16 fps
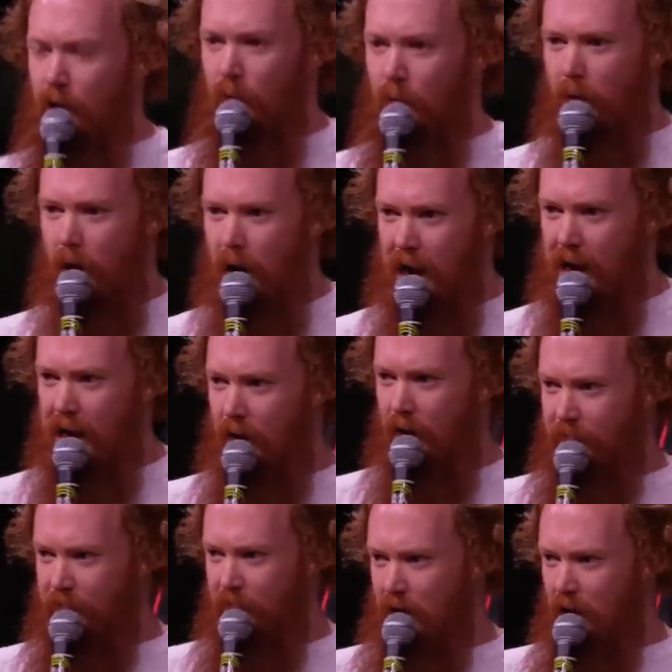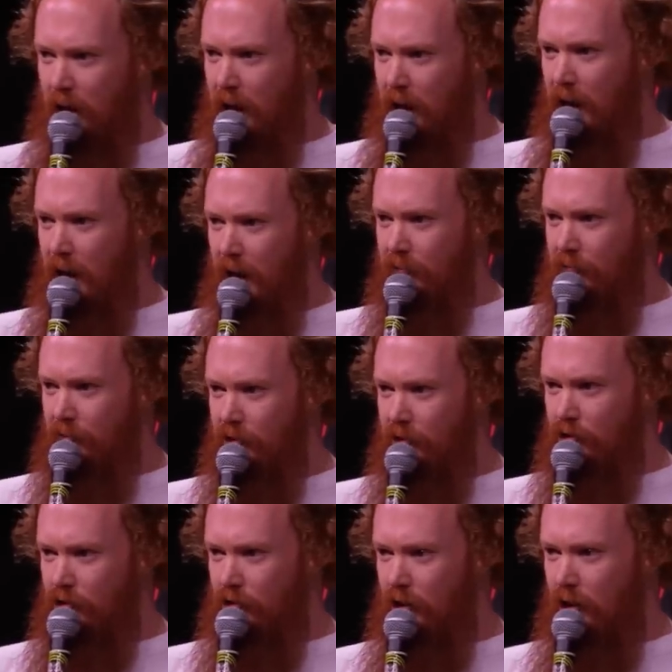right out front after
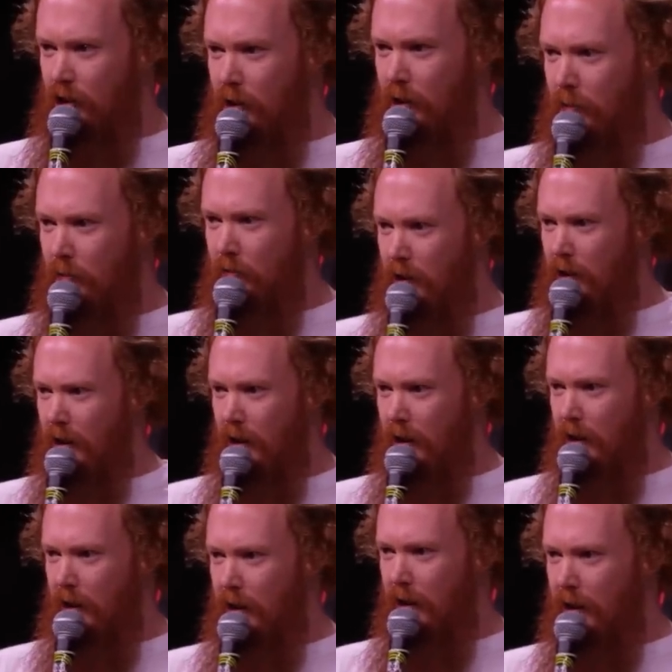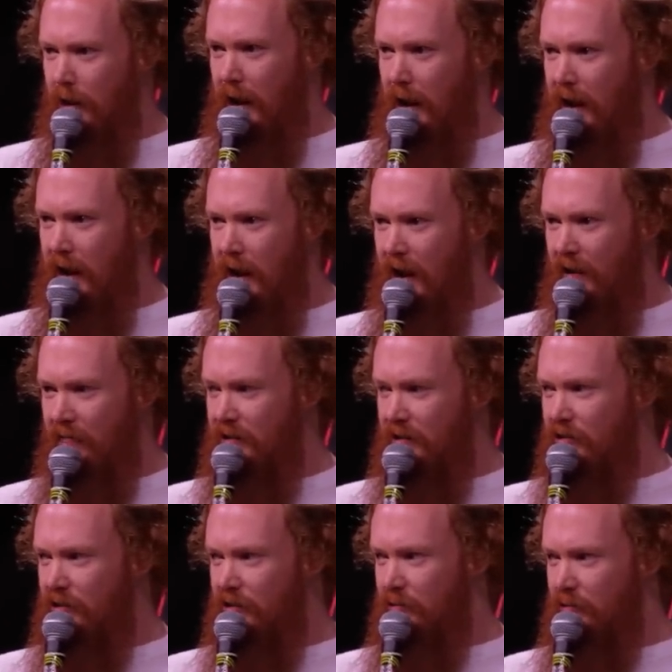the show. Uh, I have
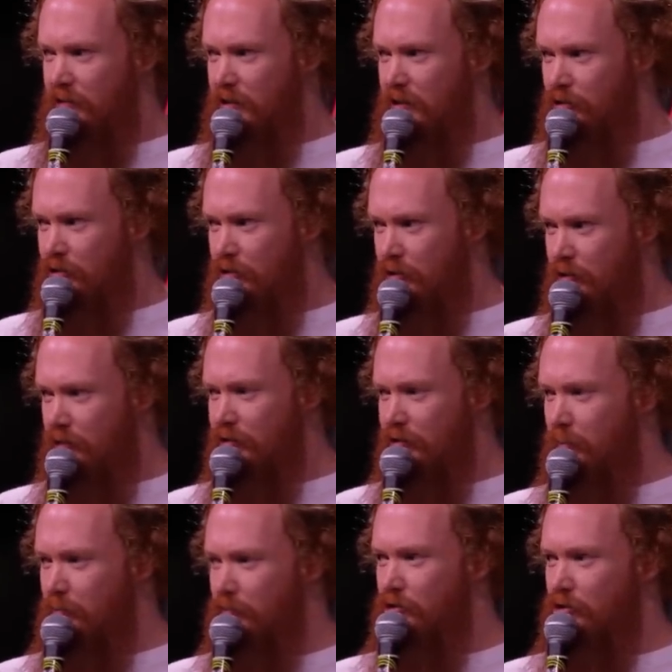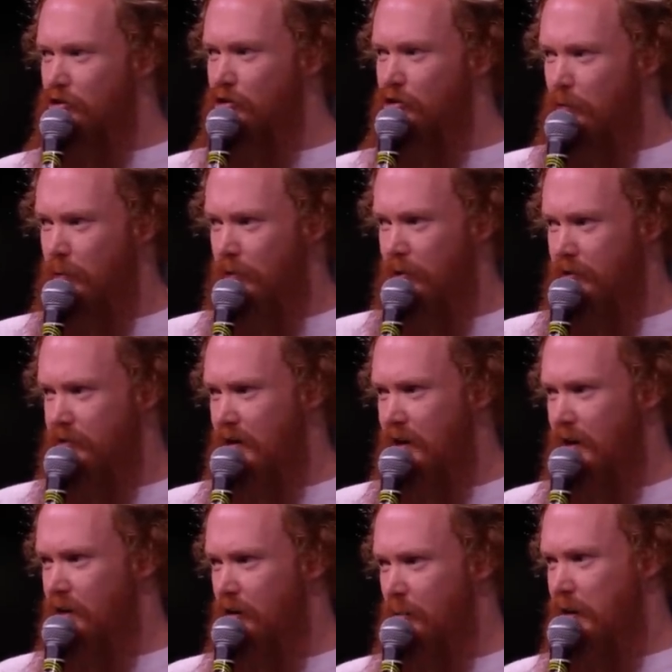these new T-shirts. I'm super
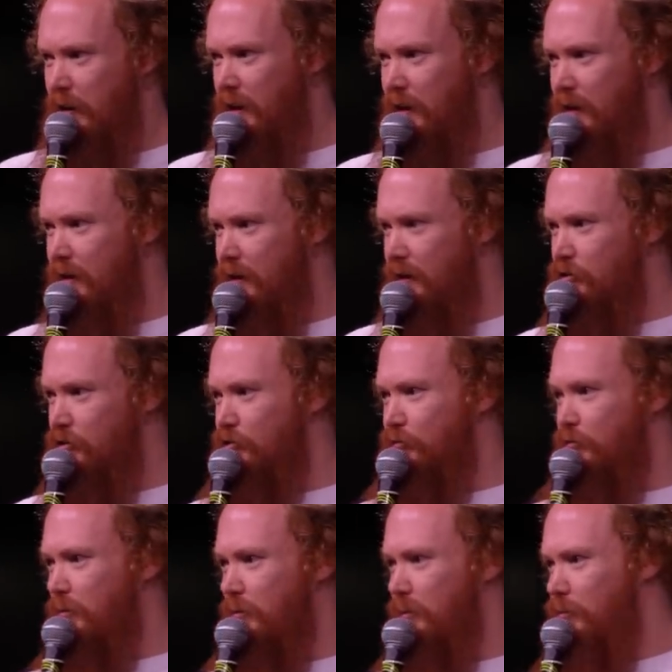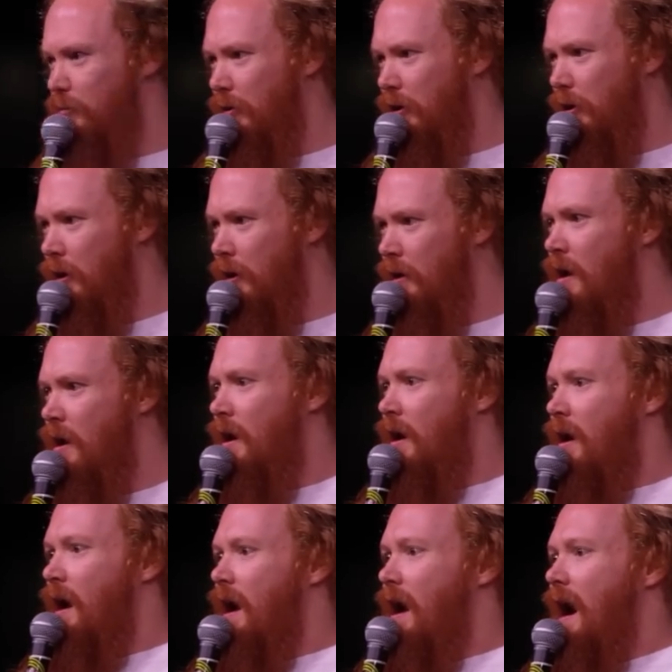excited about it, and just remember
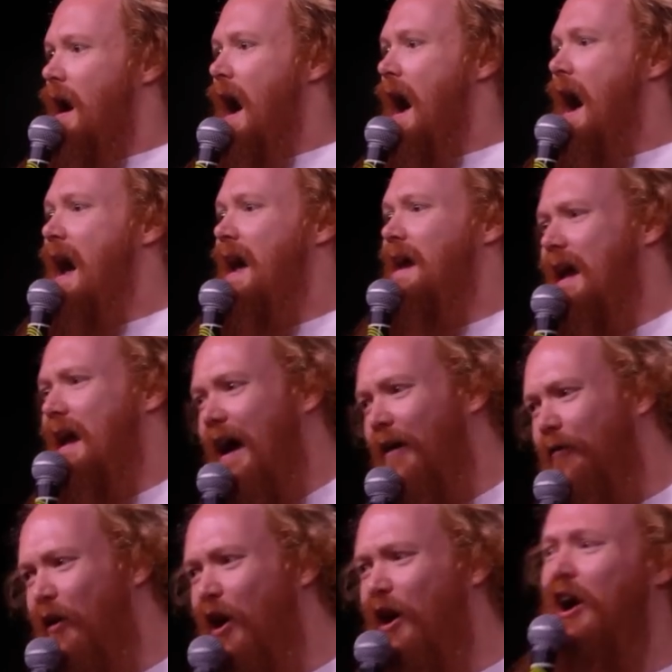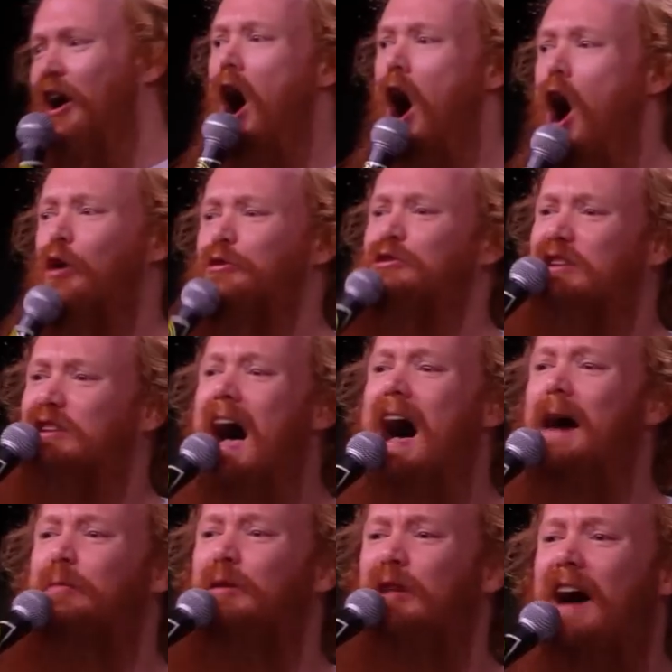I ain't ever gonna
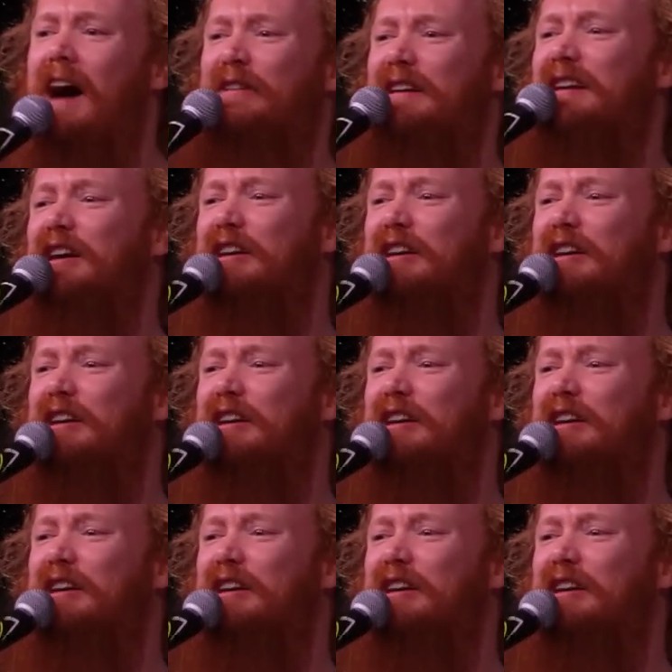stop loving the